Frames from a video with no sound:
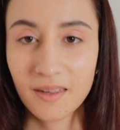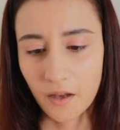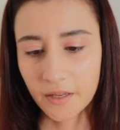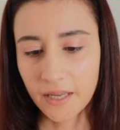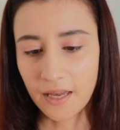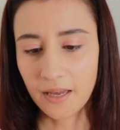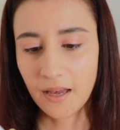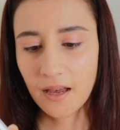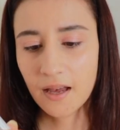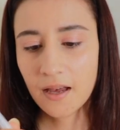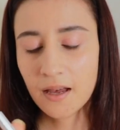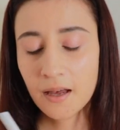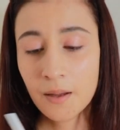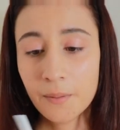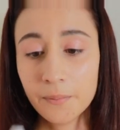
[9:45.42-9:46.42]
Okay,
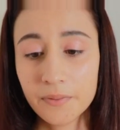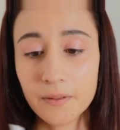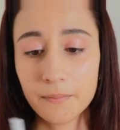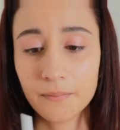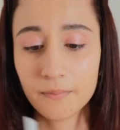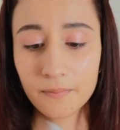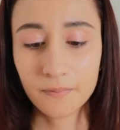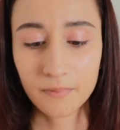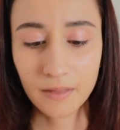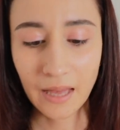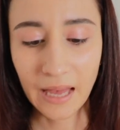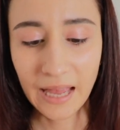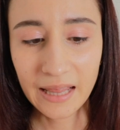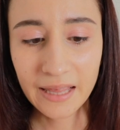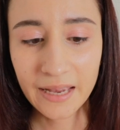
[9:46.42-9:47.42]
the
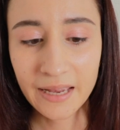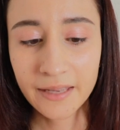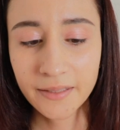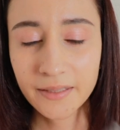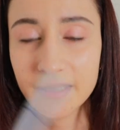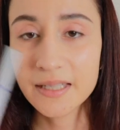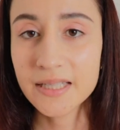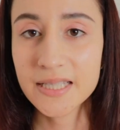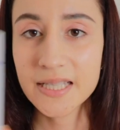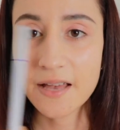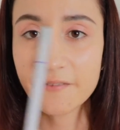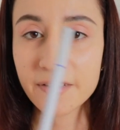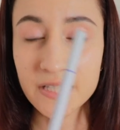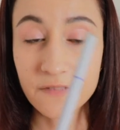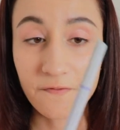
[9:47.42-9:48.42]
eyeliner
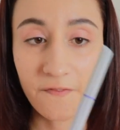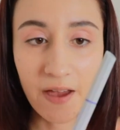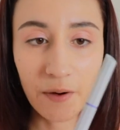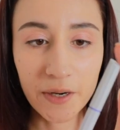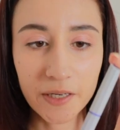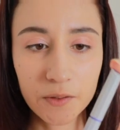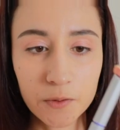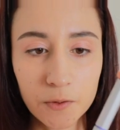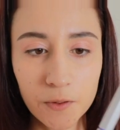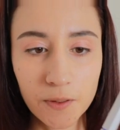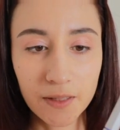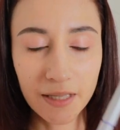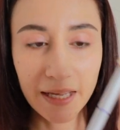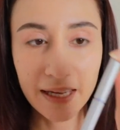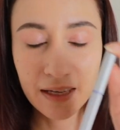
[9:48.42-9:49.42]
itself is very
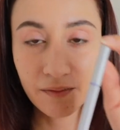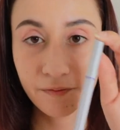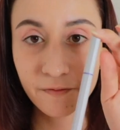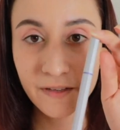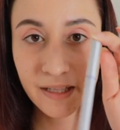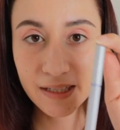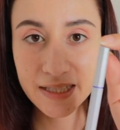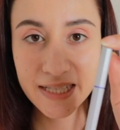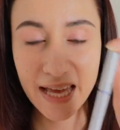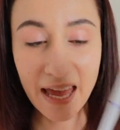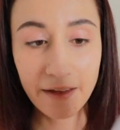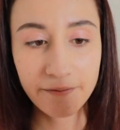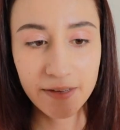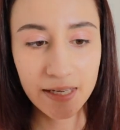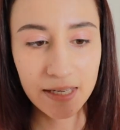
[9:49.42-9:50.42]
cool, like it feels
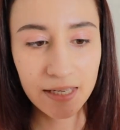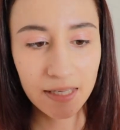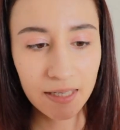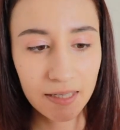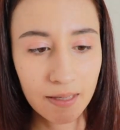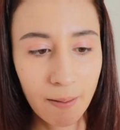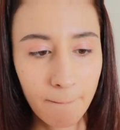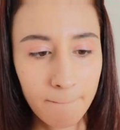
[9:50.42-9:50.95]
heavy.